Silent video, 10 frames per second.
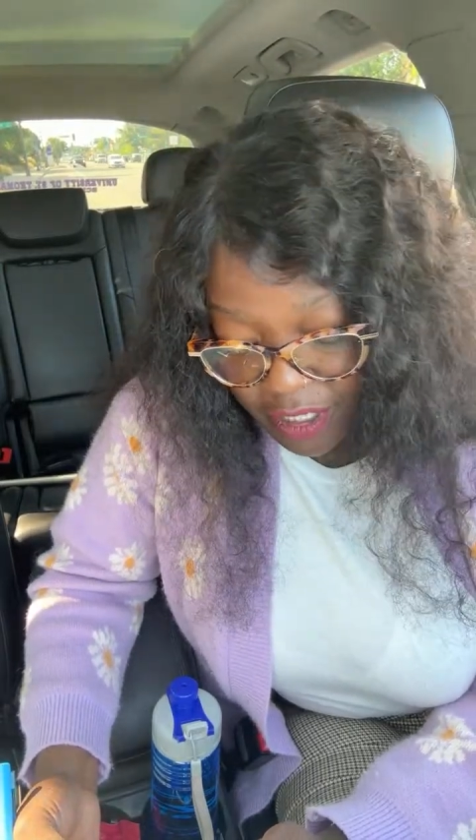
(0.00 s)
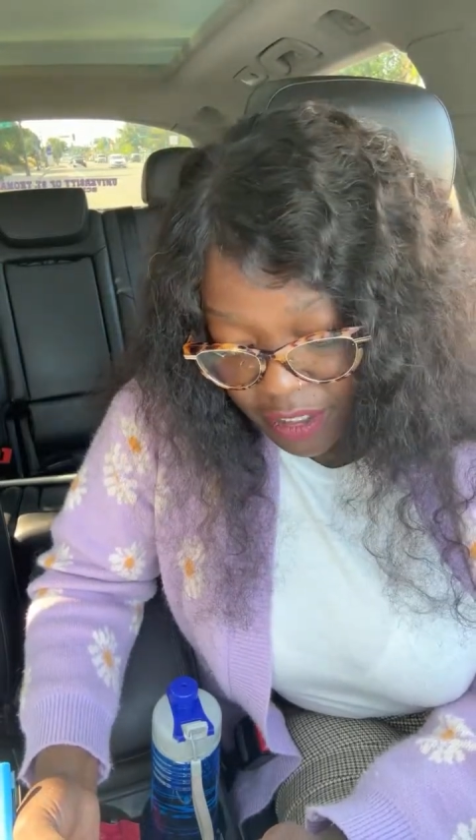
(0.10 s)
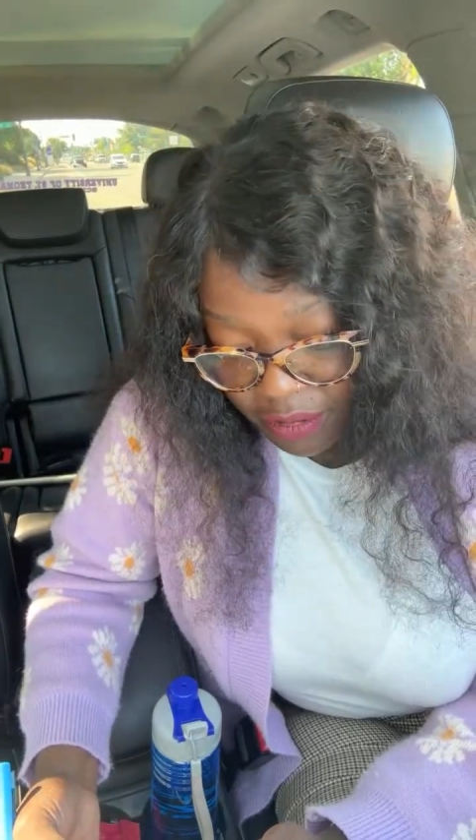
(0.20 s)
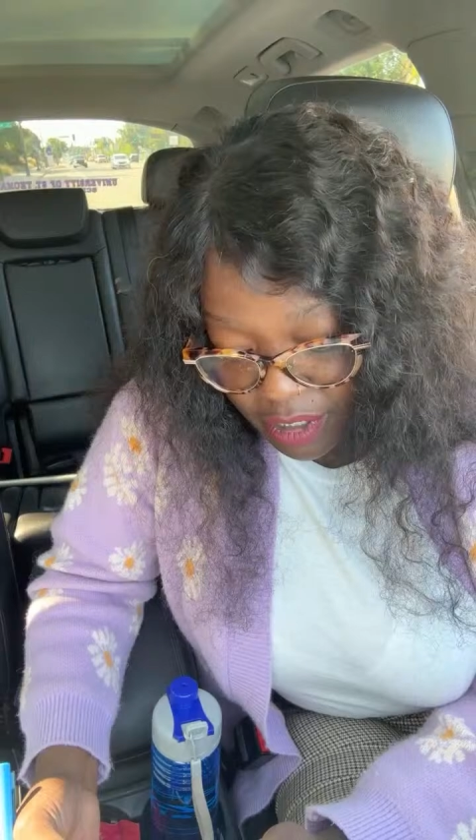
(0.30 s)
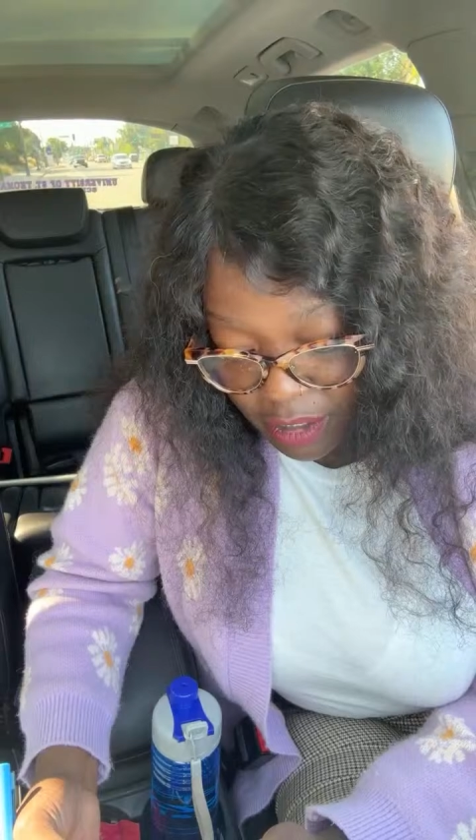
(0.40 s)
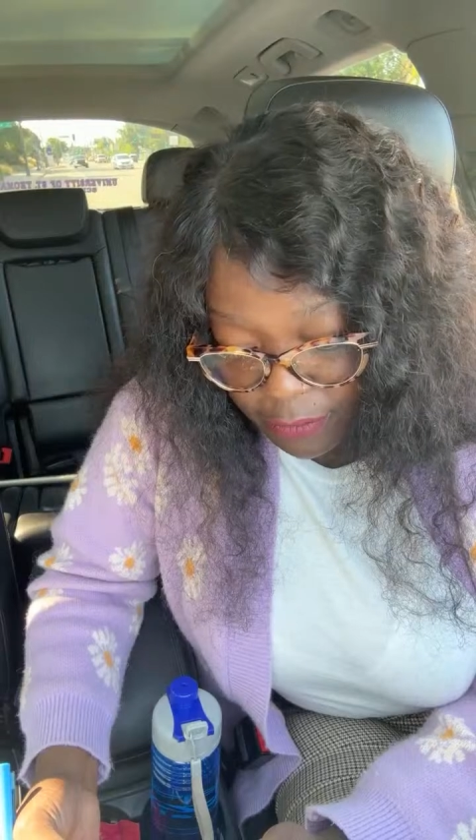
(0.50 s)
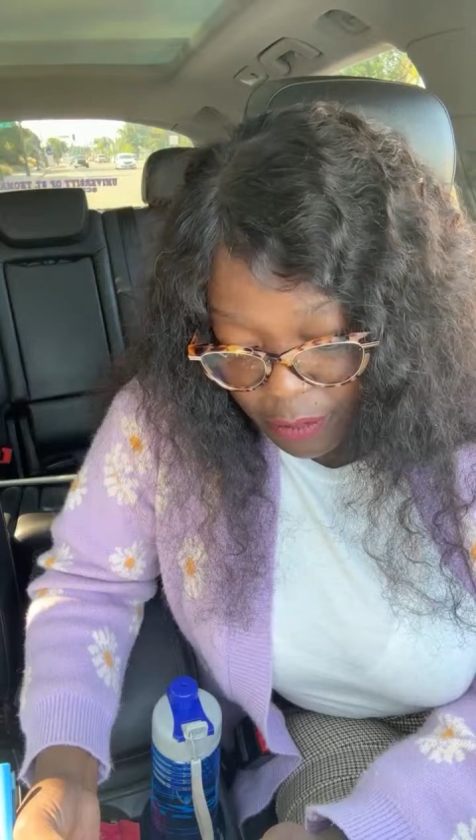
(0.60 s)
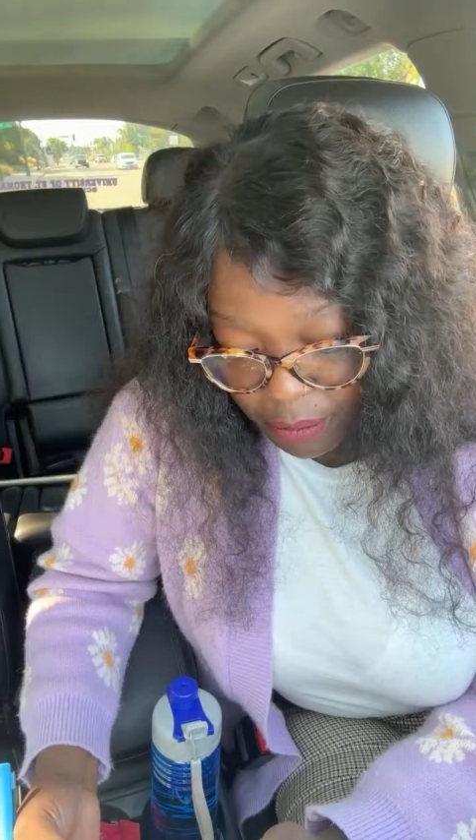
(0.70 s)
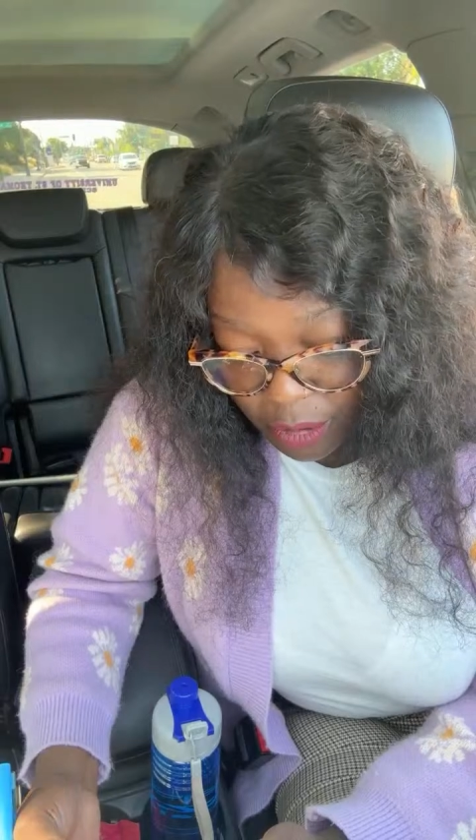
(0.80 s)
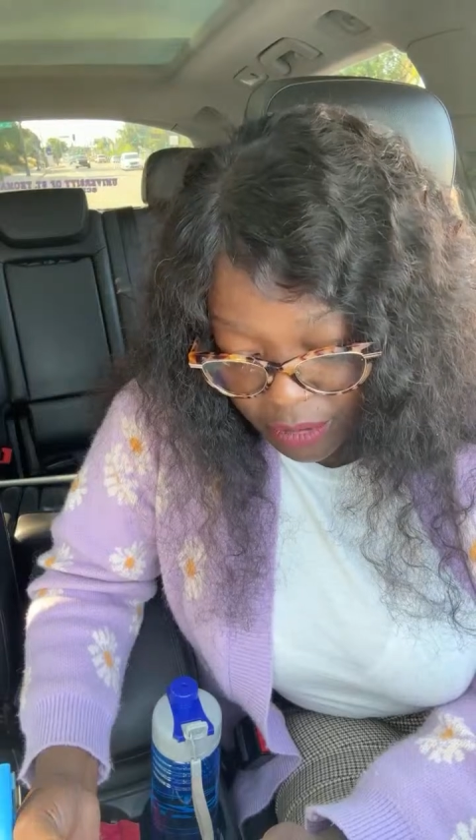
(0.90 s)
Israel
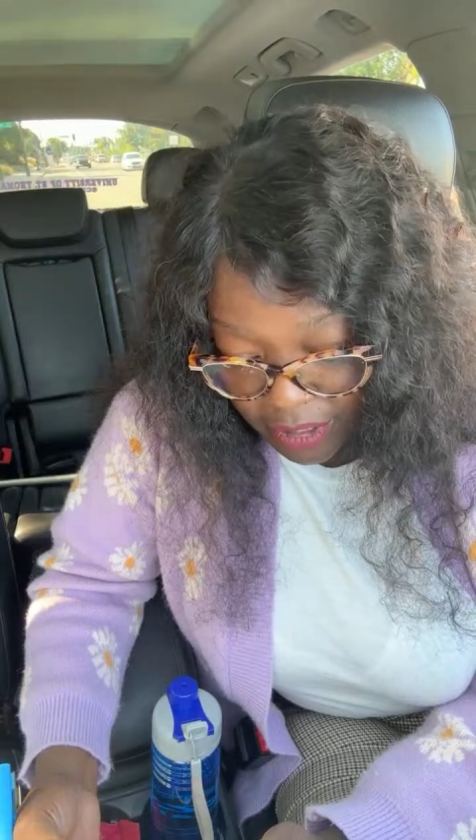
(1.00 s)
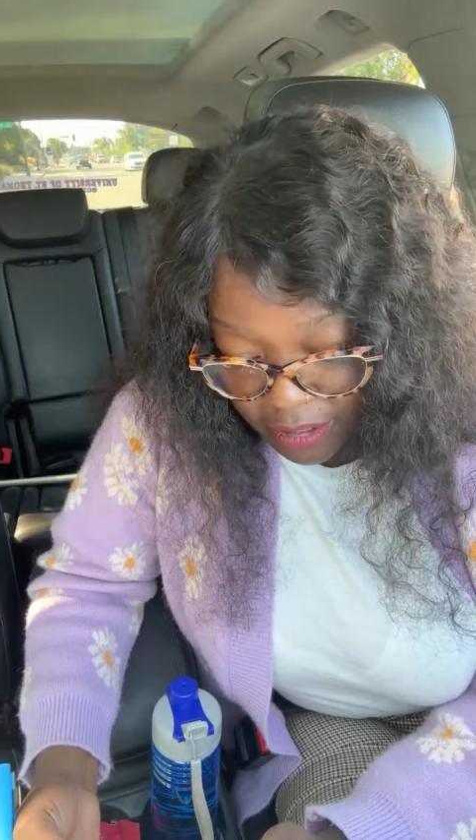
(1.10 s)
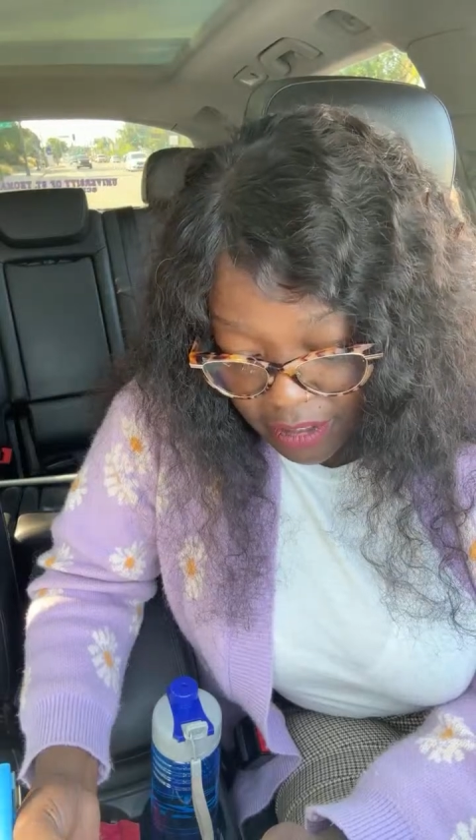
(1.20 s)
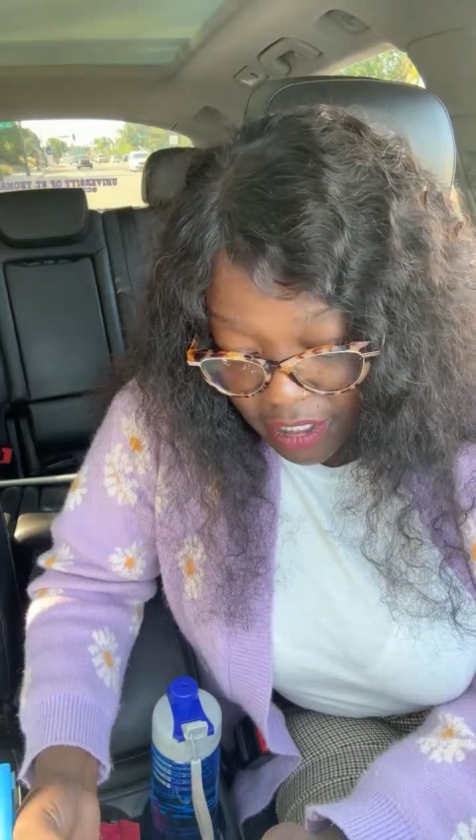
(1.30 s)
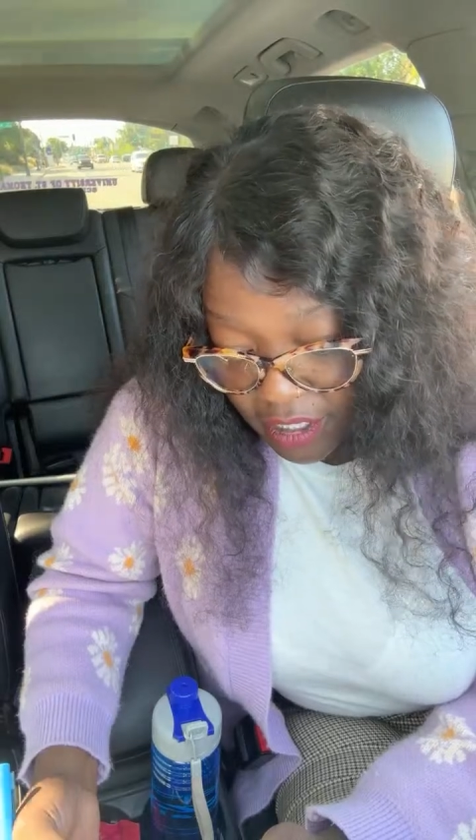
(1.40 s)
from Moses